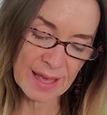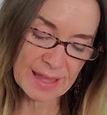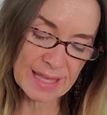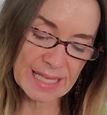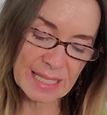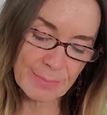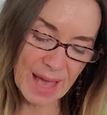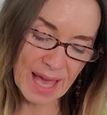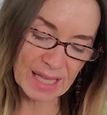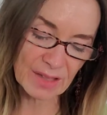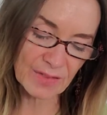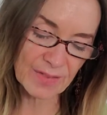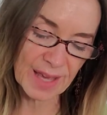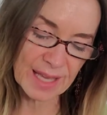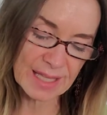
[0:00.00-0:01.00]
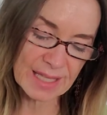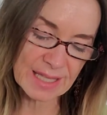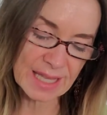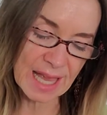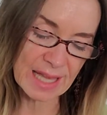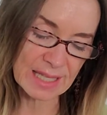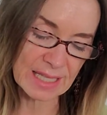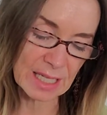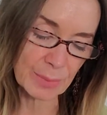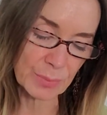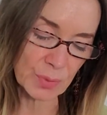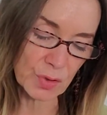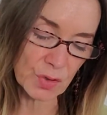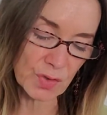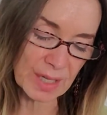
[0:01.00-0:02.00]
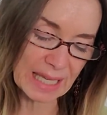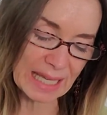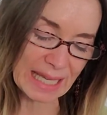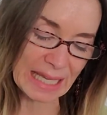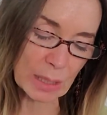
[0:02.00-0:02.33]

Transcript: This manifests as an improving